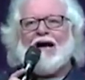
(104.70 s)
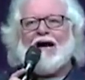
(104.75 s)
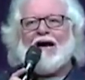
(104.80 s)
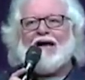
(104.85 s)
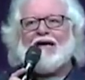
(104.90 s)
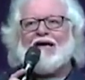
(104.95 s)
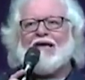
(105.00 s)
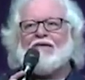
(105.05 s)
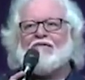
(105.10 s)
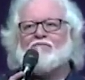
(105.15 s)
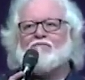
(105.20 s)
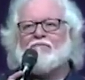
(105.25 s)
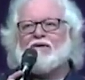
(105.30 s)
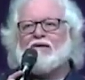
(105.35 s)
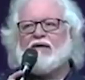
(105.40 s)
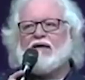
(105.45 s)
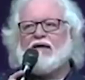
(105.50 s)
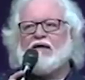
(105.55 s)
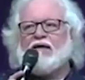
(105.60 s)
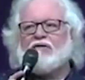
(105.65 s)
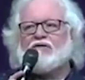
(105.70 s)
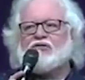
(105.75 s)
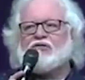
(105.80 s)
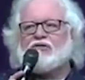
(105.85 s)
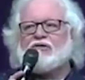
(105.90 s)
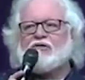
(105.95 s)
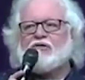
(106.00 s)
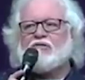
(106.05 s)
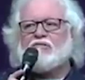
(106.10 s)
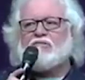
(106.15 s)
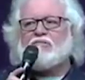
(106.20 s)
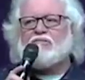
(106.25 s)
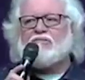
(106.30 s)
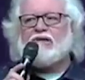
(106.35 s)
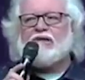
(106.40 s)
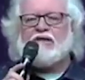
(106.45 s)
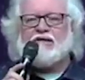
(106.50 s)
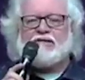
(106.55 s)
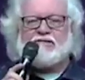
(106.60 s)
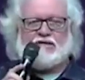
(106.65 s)
I have been asked
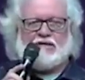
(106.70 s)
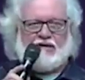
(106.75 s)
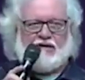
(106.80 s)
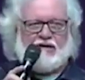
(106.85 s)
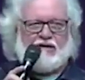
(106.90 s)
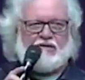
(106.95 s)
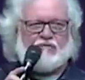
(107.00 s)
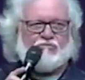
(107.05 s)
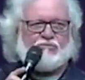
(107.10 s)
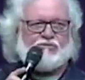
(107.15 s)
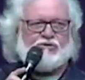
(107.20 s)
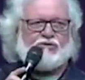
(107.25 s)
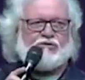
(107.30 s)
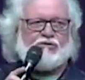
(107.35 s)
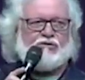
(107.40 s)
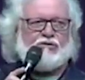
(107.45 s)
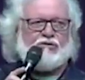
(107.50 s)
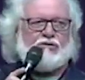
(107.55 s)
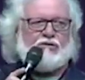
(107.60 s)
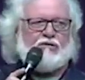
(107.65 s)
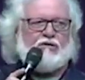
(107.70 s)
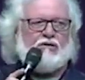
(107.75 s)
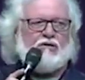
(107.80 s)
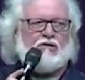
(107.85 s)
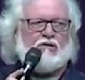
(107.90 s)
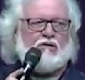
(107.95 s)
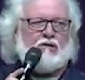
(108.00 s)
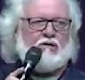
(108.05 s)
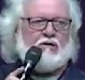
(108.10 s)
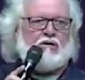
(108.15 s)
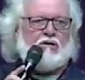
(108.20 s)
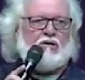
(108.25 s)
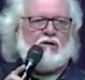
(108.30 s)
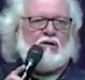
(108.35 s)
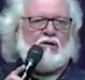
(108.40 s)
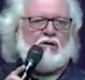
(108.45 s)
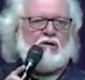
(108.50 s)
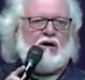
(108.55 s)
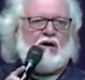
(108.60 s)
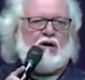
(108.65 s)
many times
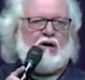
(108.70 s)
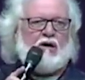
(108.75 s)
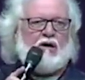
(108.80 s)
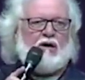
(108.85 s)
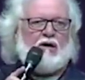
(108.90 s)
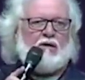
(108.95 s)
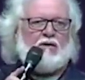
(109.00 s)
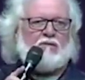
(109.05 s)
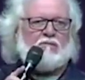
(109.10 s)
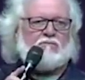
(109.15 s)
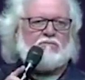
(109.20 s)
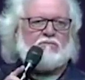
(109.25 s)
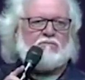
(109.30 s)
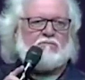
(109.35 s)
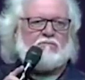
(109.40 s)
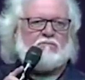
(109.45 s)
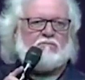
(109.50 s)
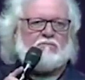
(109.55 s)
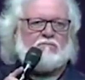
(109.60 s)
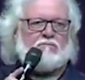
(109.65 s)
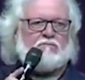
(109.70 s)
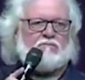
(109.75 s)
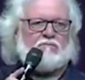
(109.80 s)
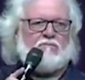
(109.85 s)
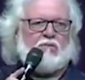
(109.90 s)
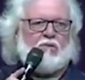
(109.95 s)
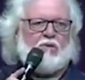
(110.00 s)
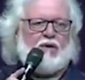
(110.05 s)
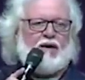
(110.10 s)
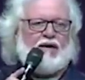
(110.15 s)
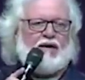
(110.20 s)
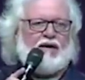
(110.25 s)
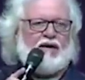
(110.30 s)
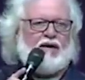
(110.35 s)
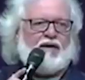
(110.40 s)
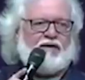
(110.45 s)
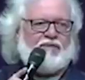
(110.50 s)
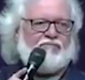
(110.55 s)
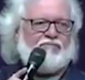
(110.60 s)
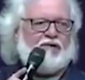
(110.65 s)
uh, why I
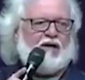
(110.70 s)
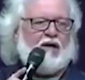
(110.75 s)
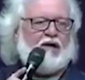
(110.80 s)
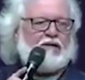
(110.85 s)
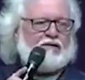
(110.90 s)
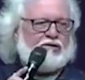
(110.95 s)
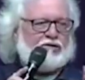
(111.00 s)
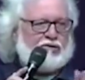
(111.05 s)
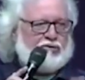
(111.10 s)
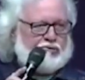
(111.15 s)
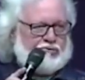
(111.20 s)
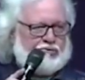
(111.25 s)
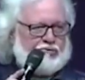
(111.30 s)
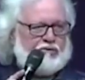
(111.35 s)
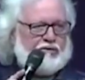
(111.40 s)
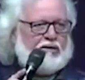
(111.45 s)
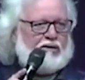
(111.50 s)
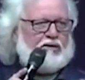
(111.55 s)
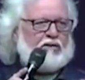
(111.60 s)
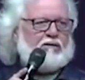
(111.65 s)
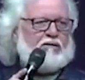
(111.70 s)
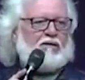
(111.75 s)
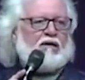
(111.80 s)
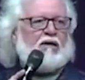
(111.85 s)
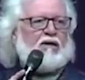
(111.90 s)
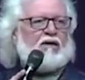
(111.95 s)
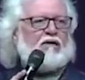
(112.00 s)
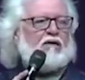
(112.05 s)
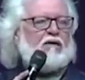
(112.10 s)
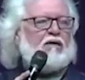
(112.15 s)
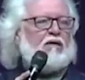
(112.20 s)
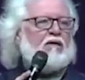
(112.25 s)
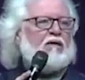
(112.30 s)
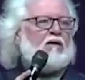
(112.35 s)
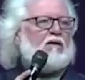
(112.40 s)
have not decreed that